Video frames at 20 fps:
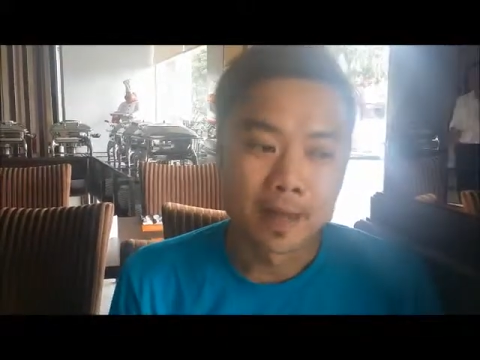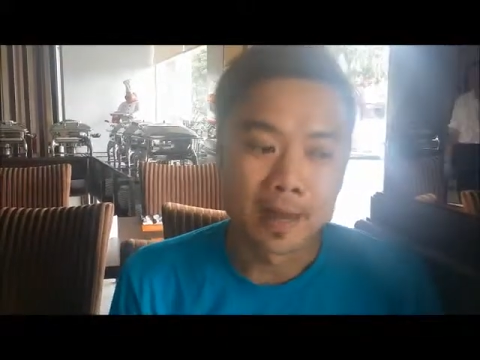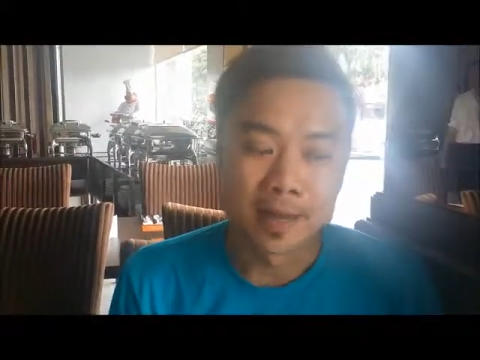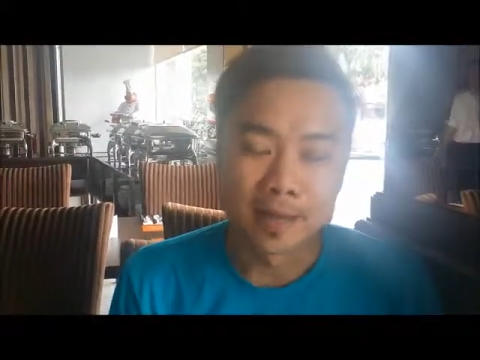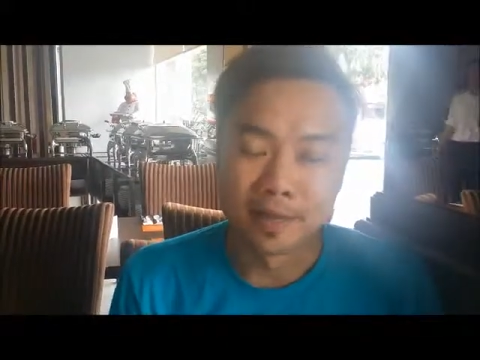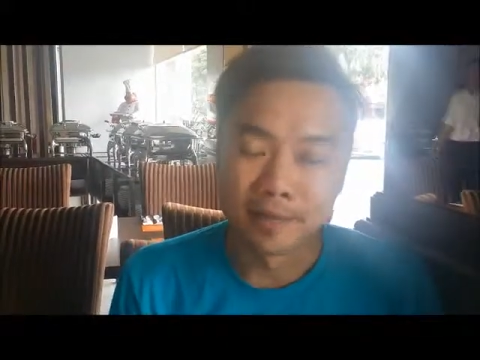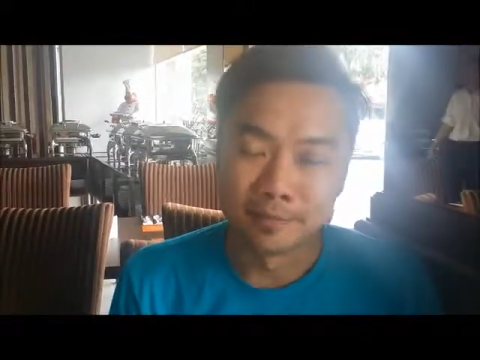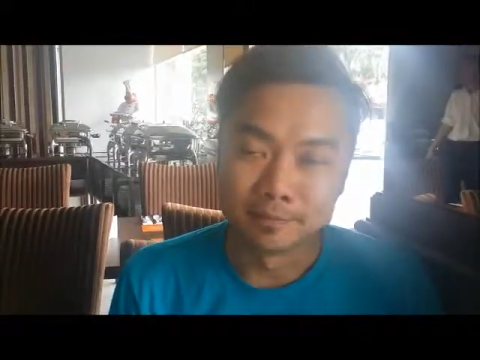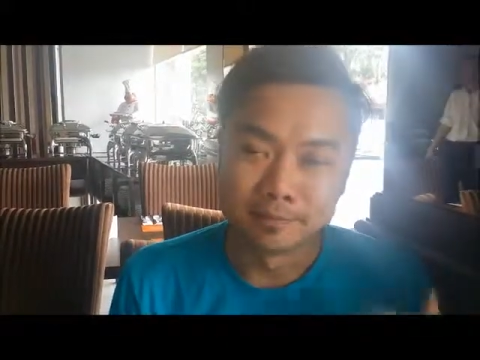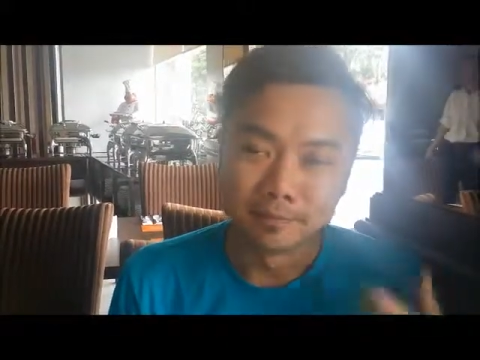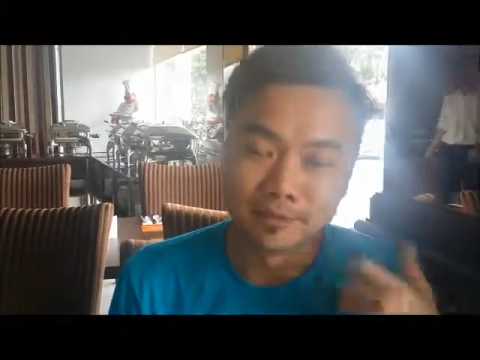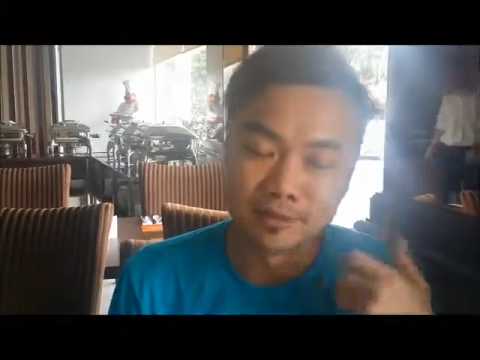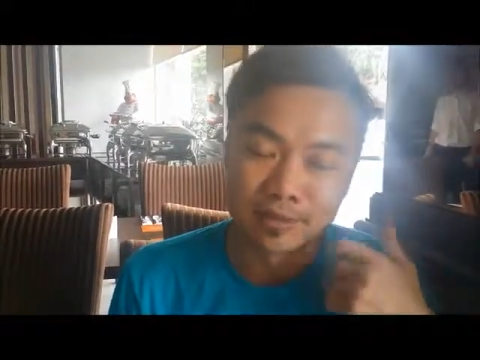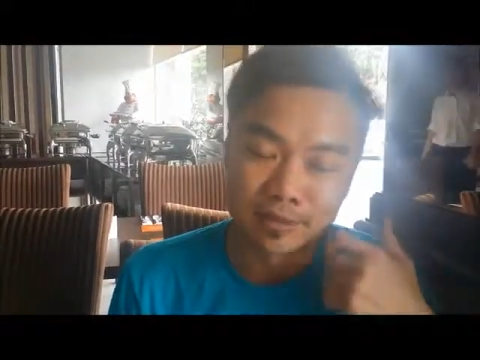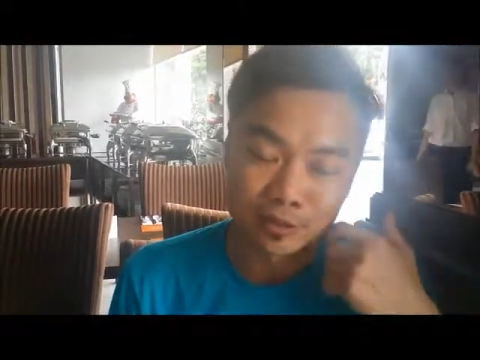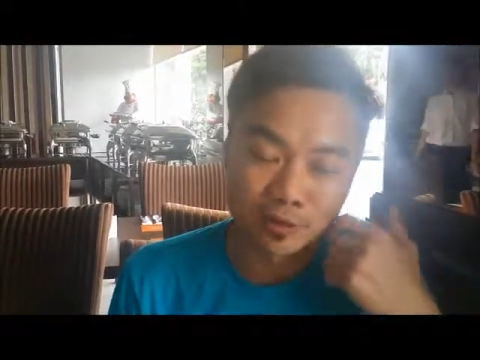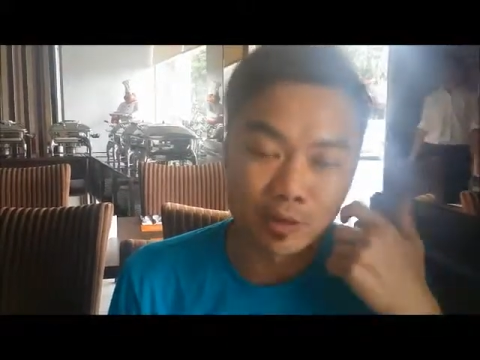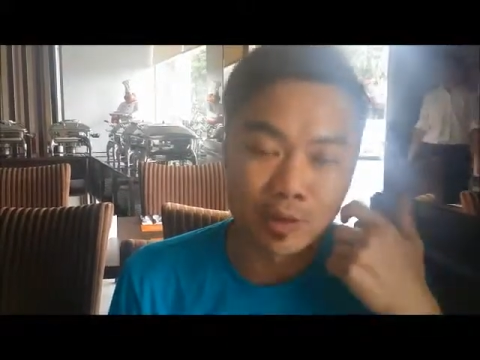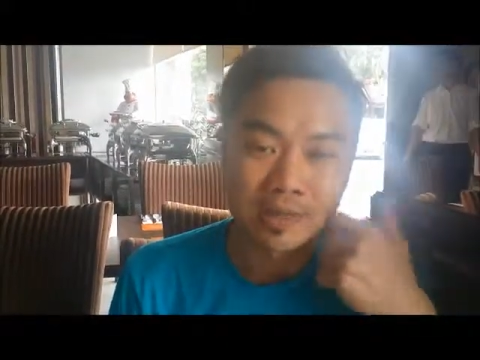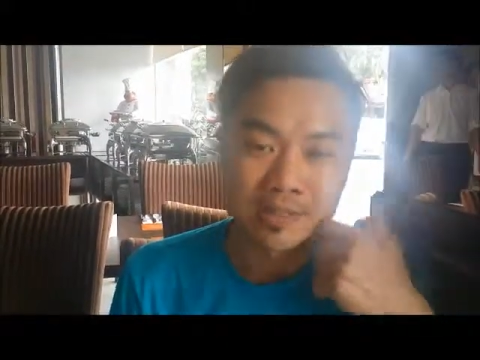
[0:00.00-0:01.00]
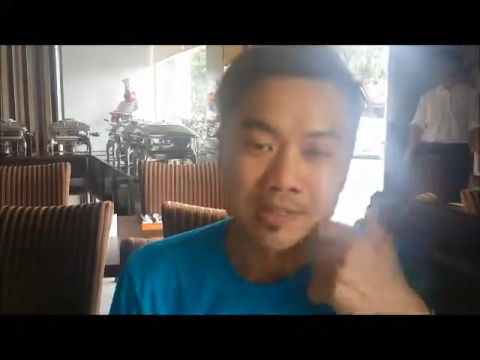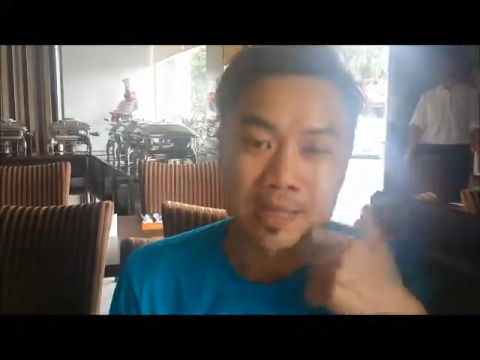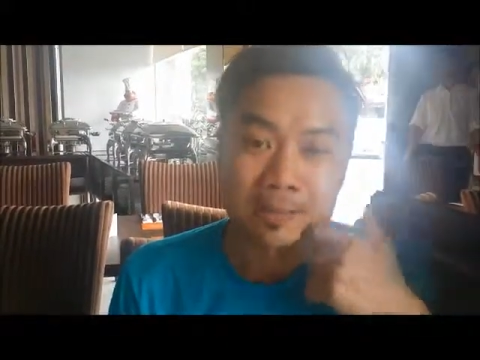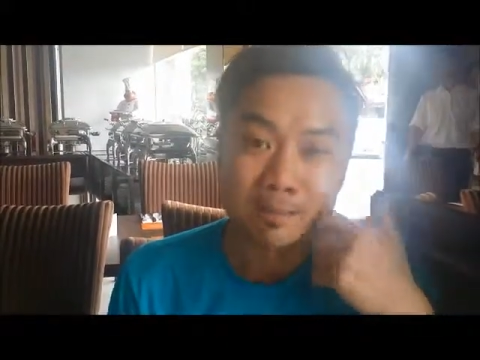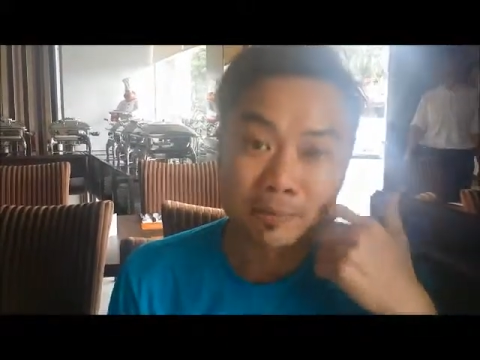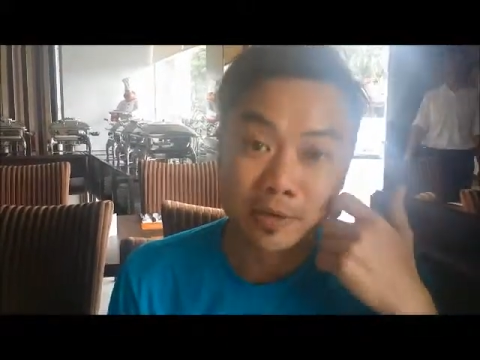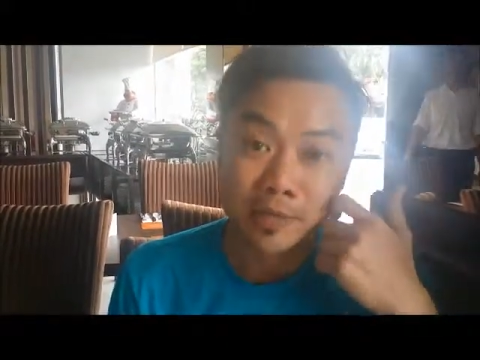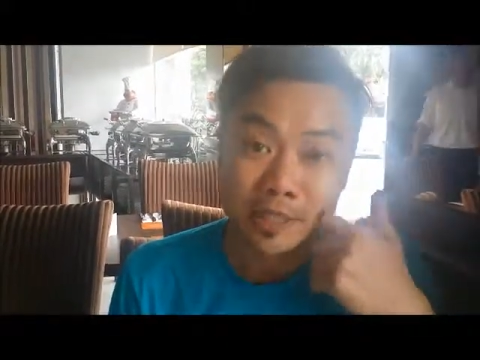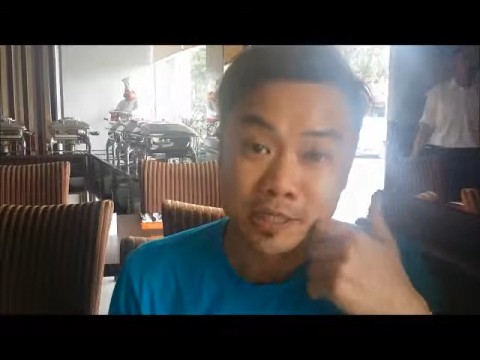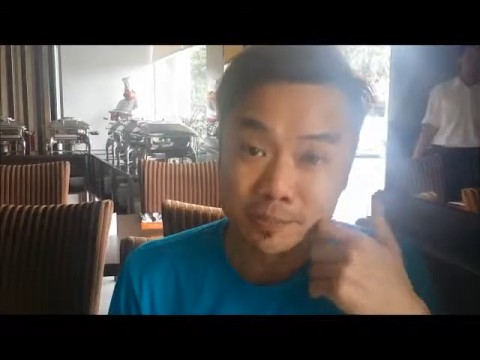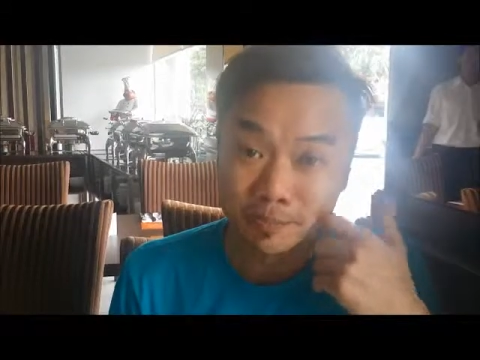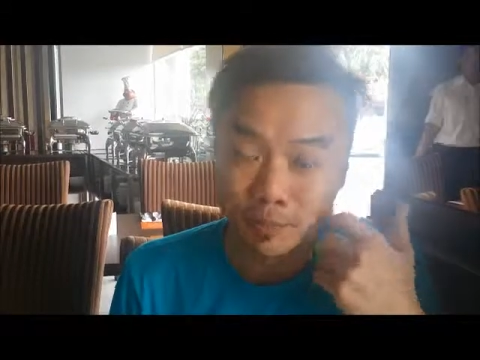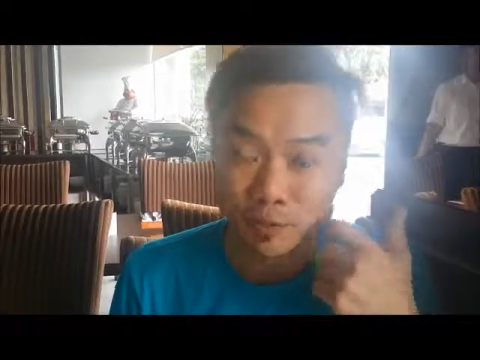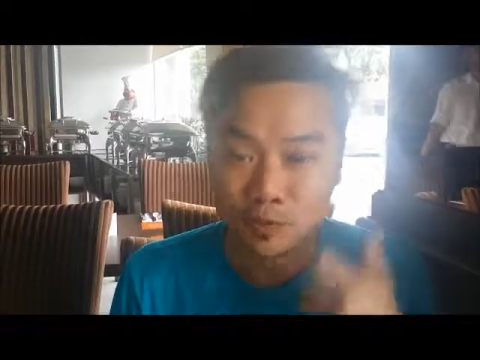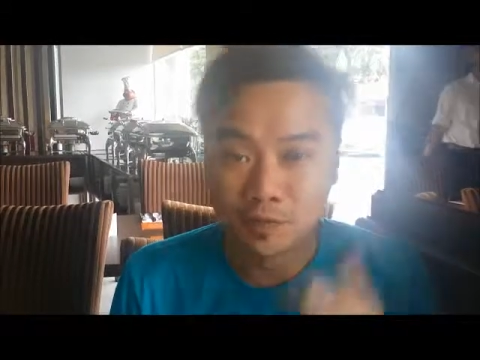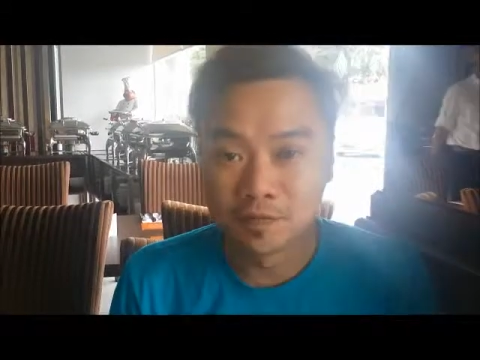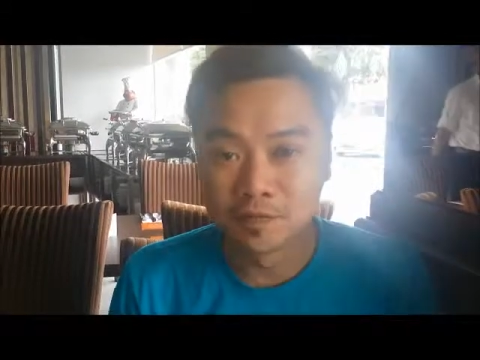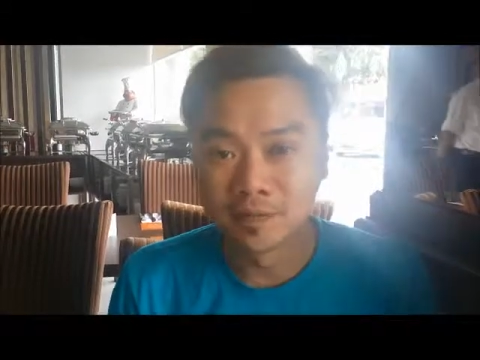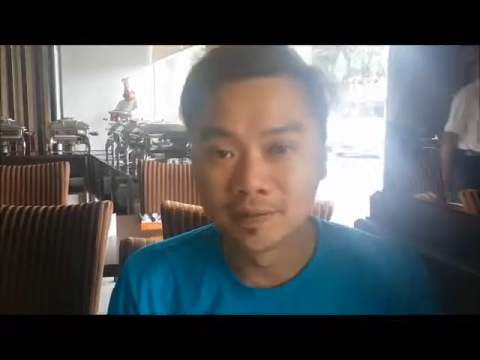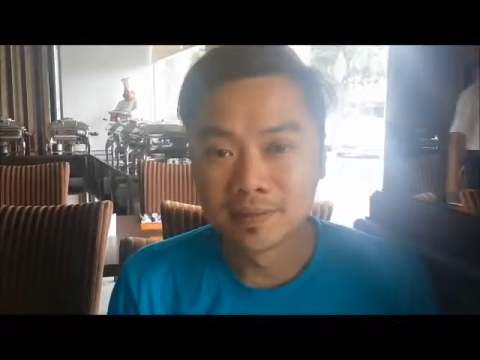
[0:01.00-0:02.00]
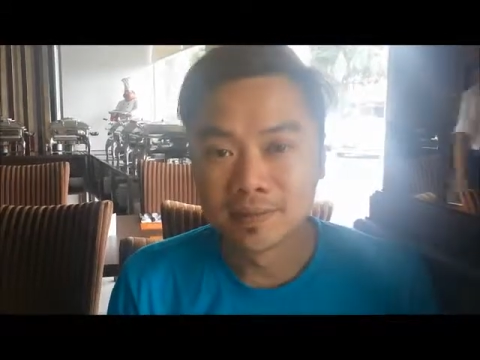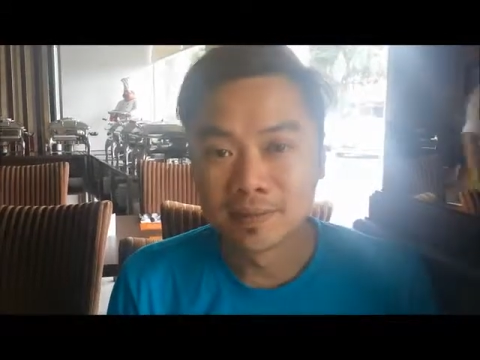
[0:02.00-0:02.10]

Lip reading: And it's quite supple and smooth.